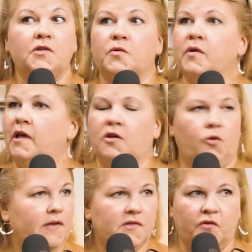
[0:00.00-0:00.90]
to
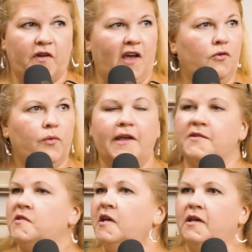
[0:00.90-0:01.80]
increase survival
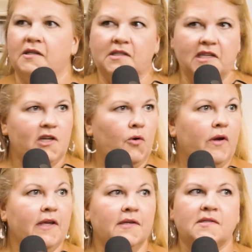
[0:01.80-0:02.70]
rates,
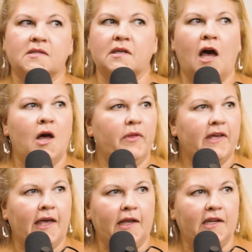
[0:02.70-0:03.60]
decrease
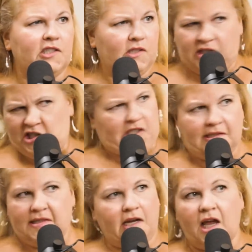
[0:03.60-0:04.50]

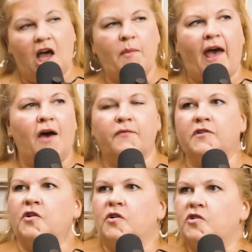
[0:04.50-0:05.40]
complications that come
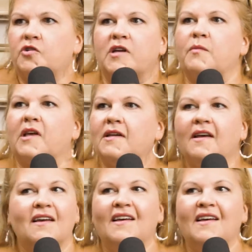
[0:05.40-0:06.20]
after treatment.